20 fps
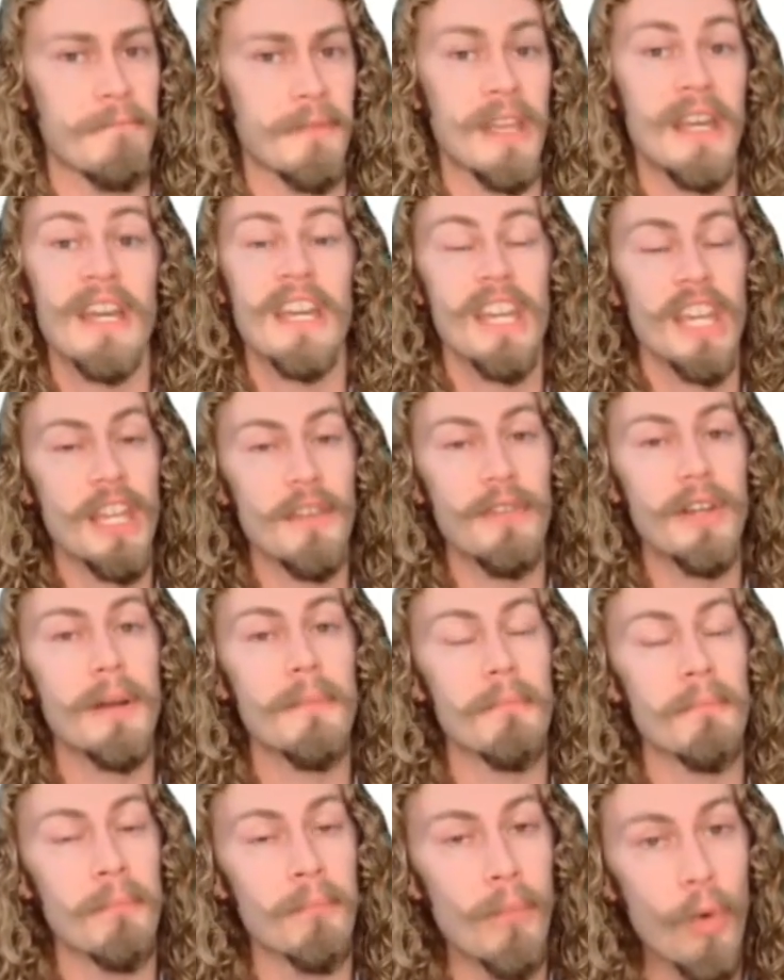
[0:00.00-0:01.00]
Even
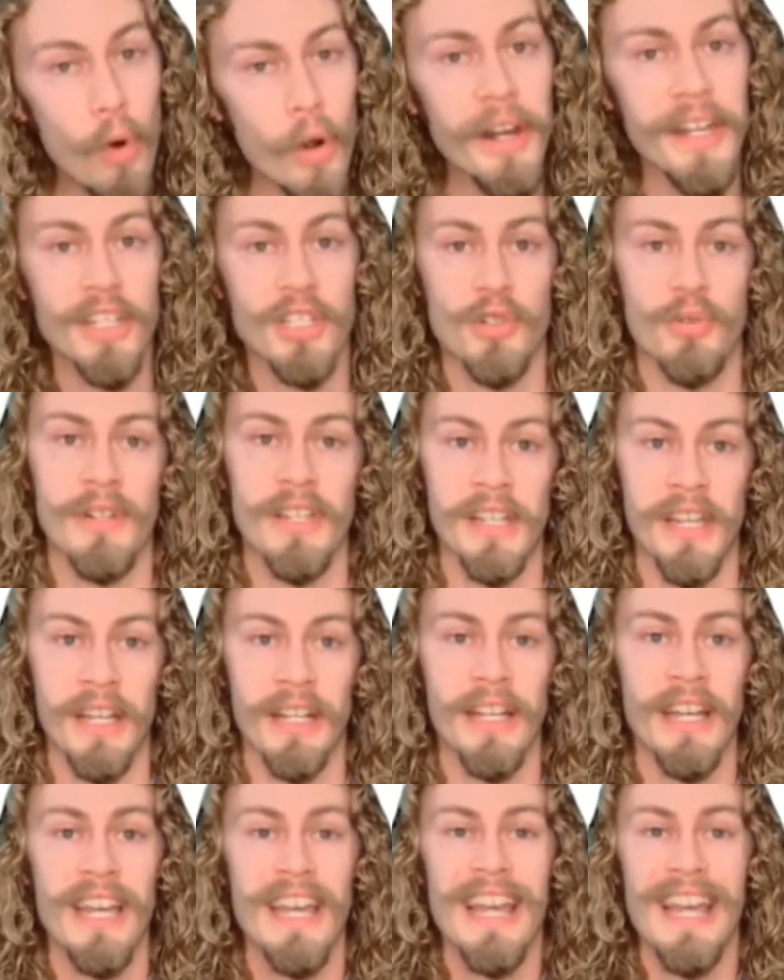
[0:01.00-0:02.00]
more intriguing
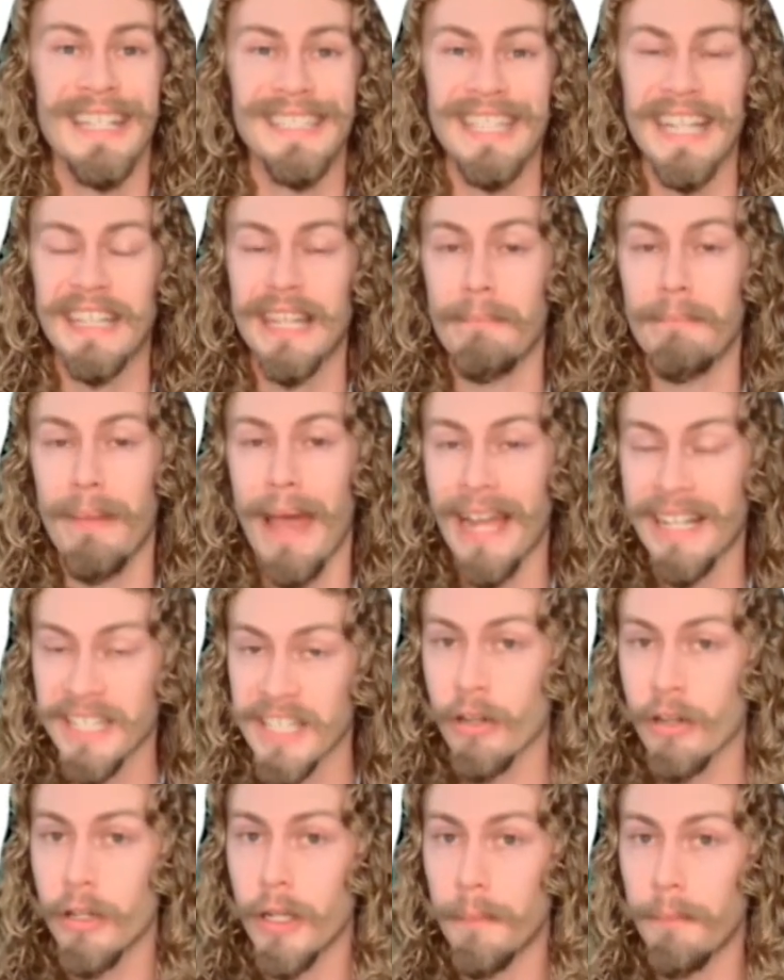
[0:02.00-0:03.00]
is that the
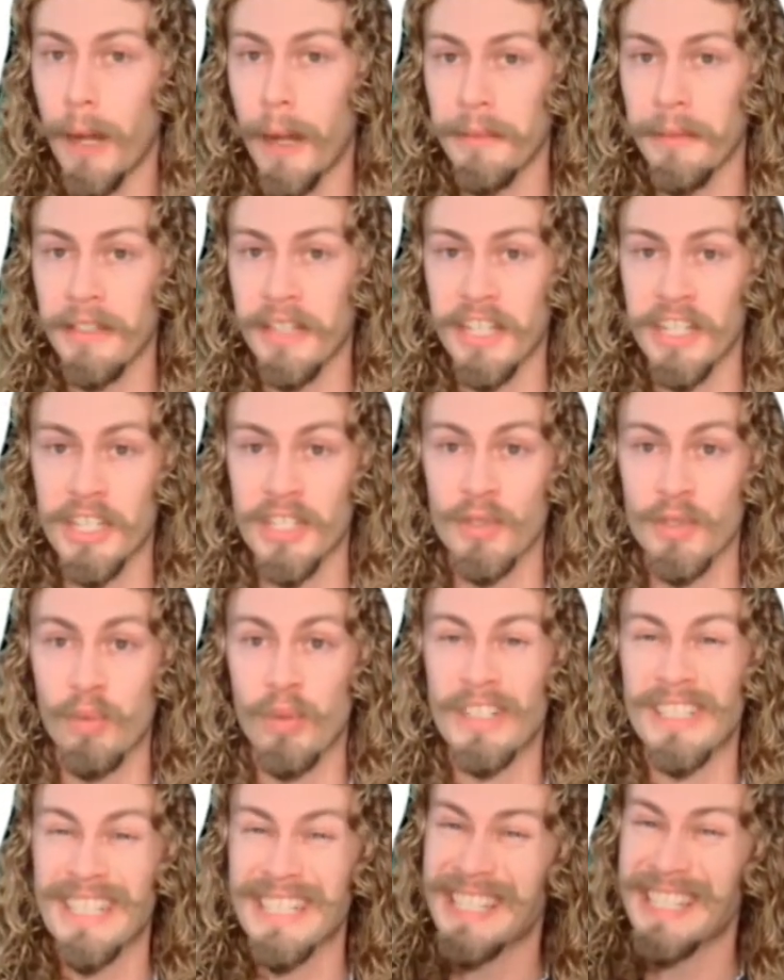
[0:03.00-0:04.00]
bacterial populations were
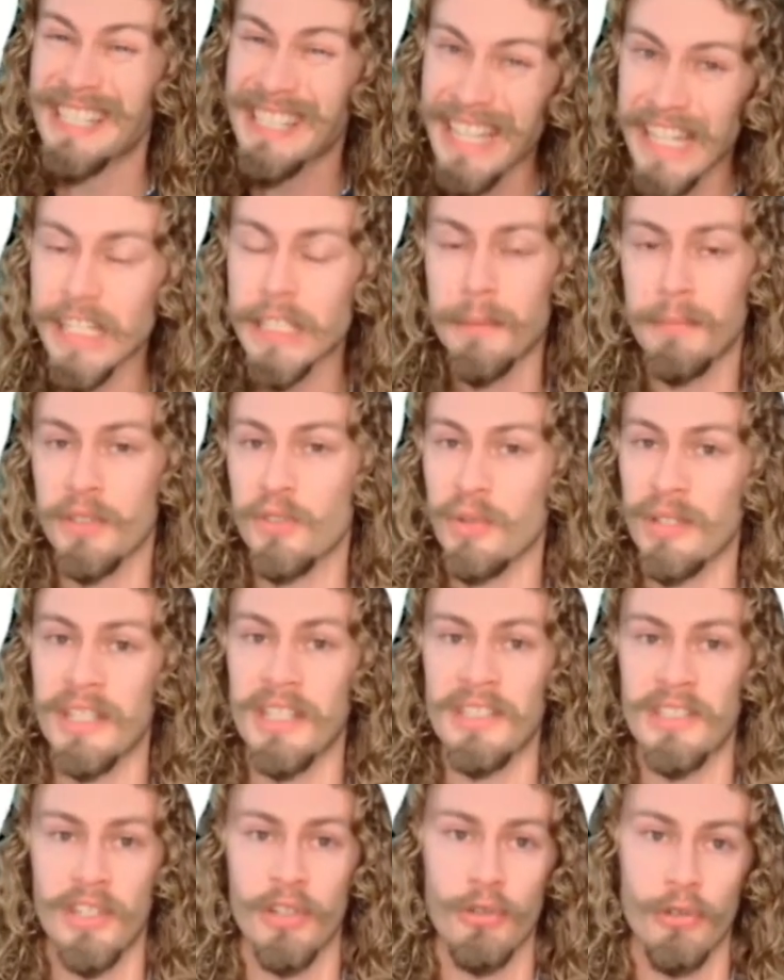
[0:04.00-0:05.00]
distinct between
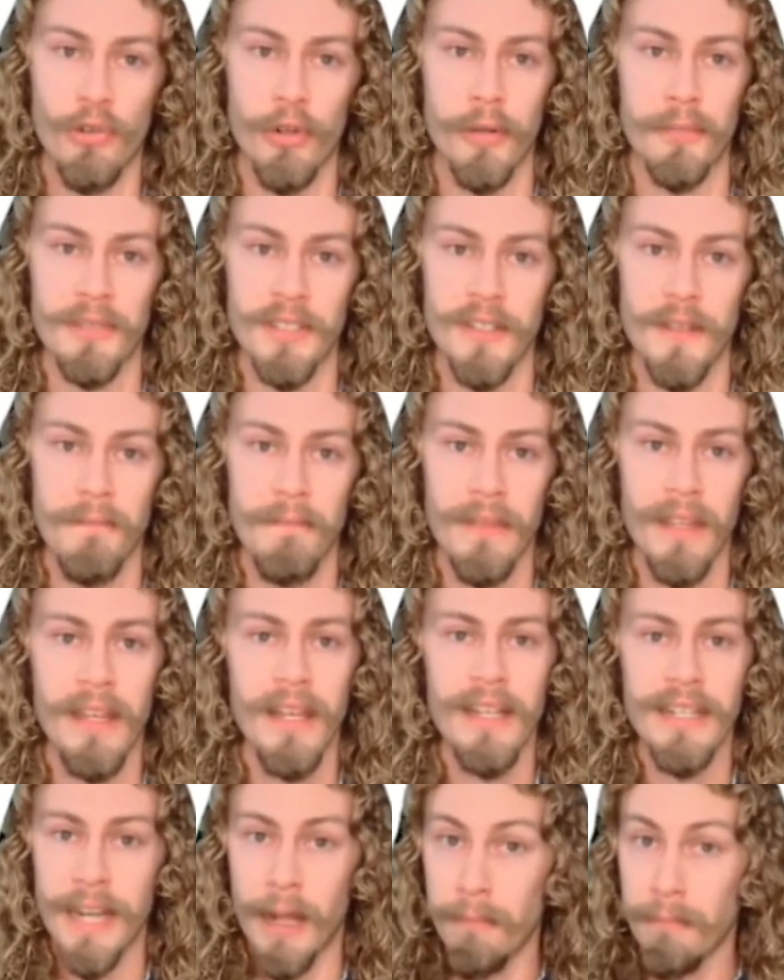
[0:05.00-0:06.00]
these two groups.
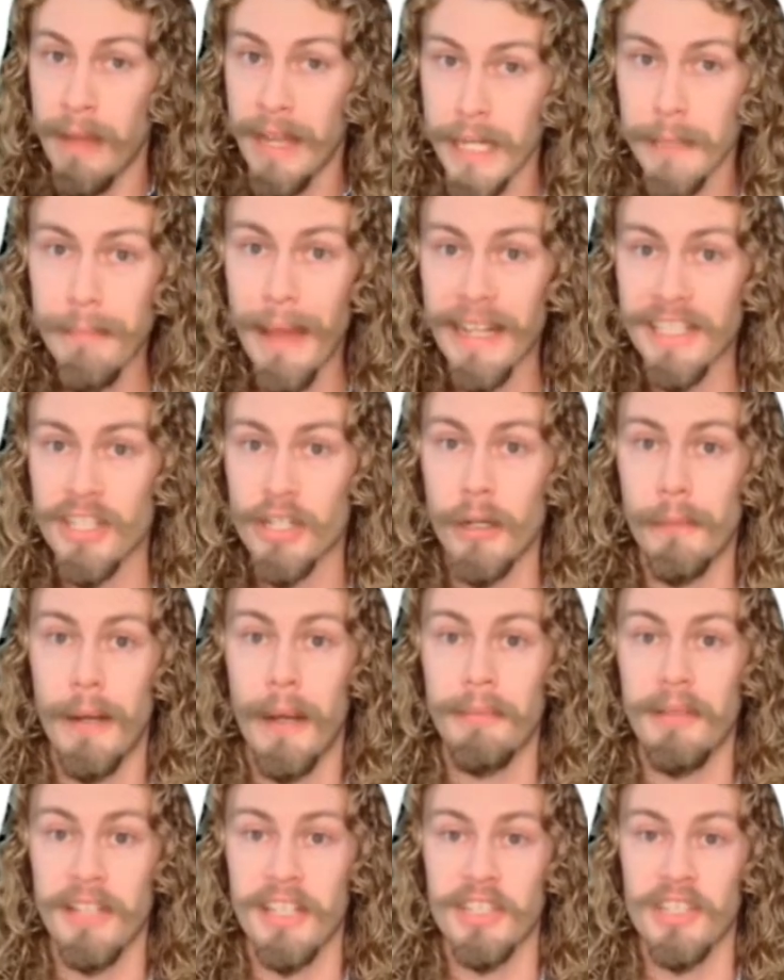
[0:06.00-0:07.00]
Now, many bacterial
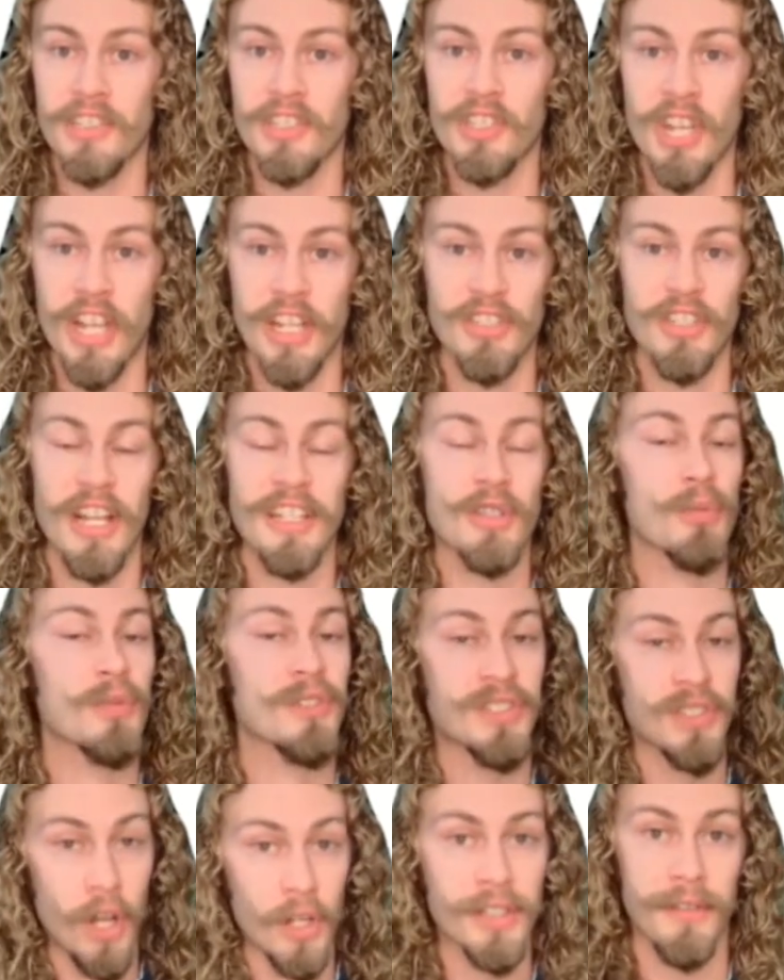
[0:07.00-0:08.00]
populations changed as a
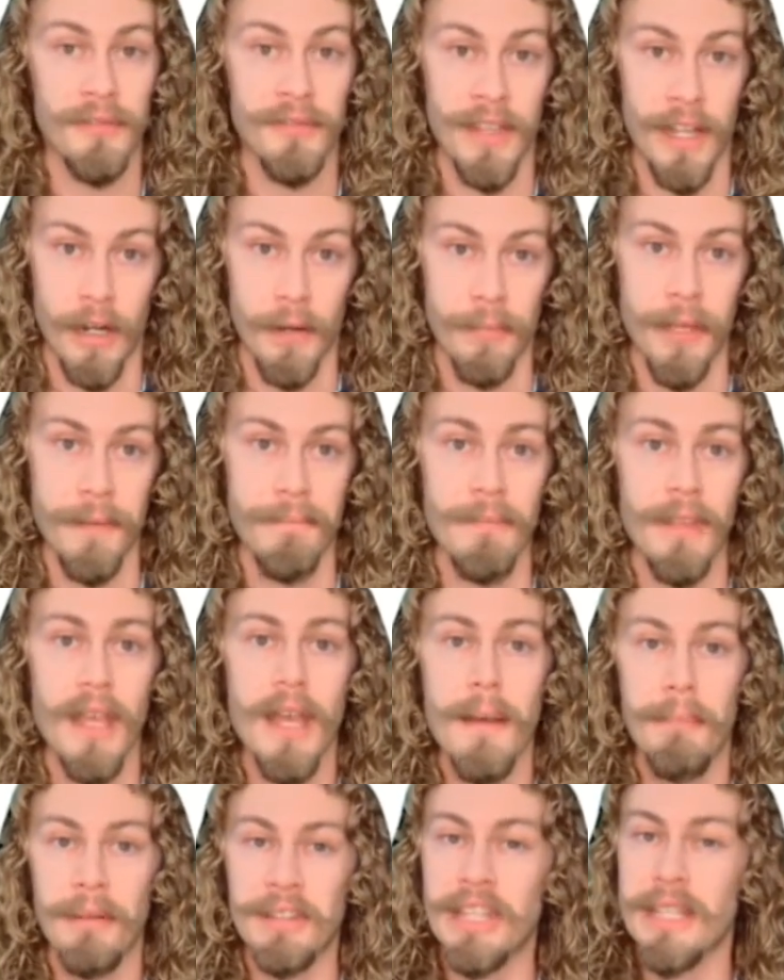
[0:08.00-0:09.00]
result of therapy,
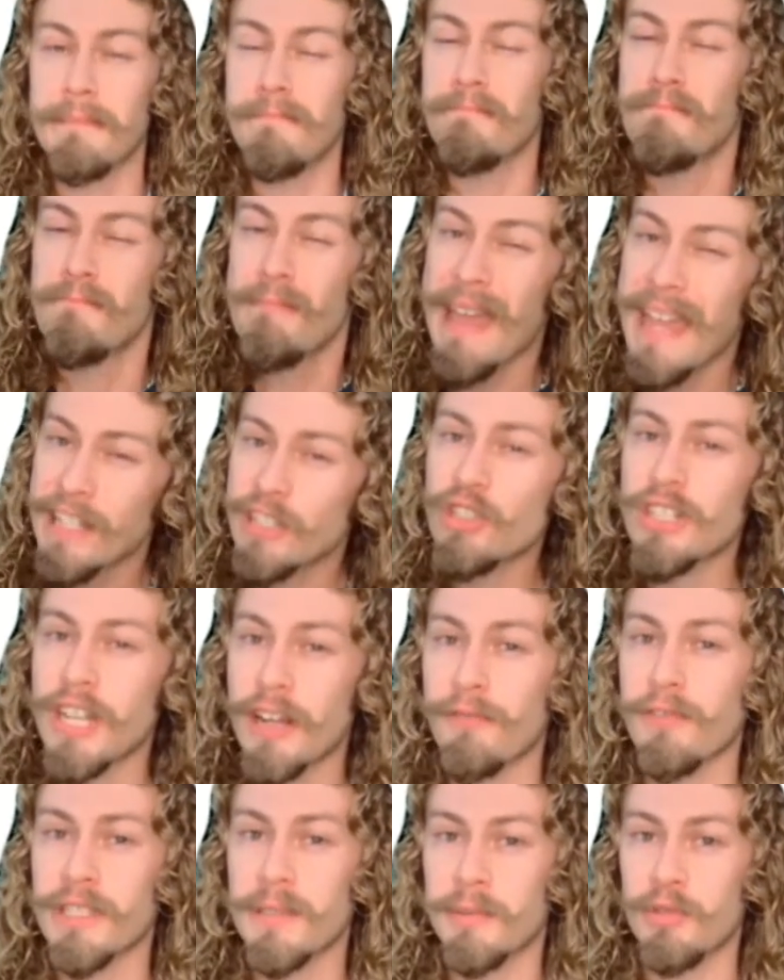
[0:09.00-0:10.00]
but the major
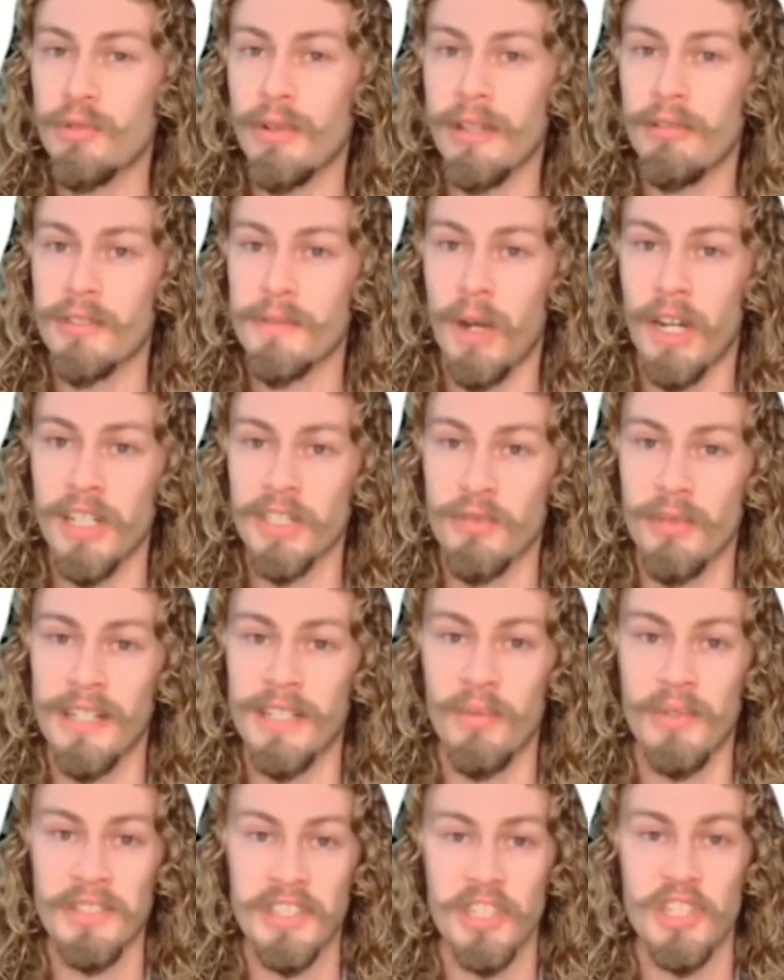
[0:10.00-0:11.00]
difference between response rates
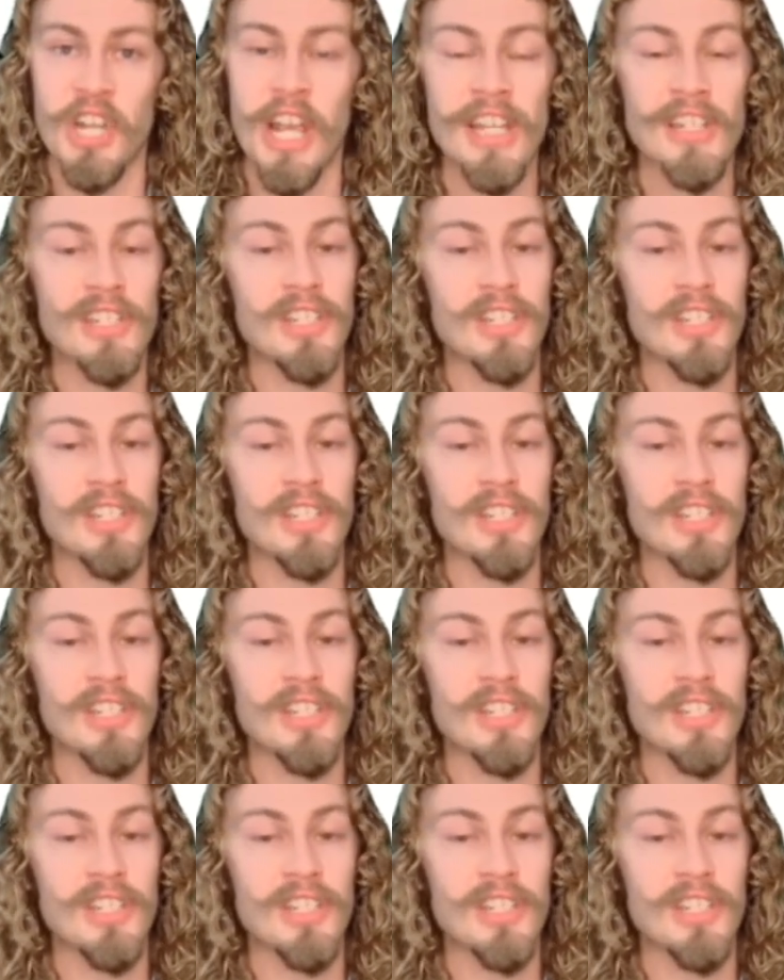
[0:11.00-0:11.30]
was a change in